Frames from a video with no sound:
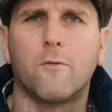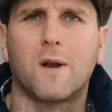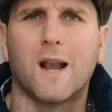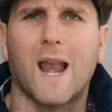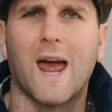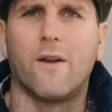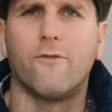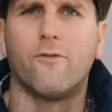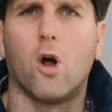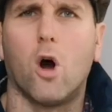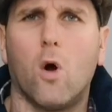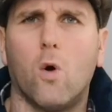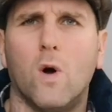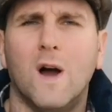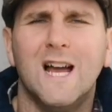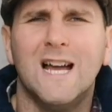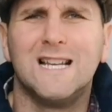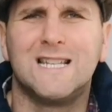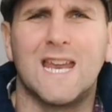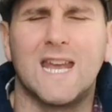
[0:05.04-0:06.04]
from
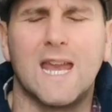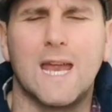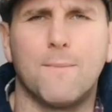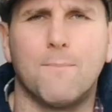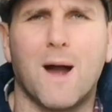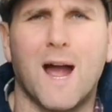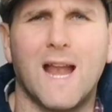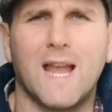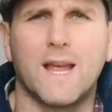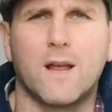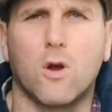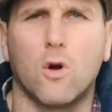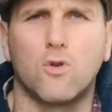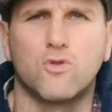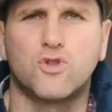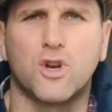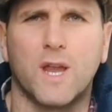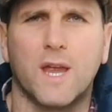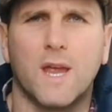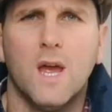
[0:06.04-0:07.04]
Glenroe, Dinny and Mighty
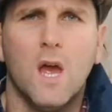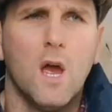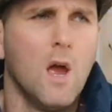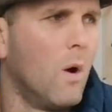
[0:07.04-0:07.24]
Country,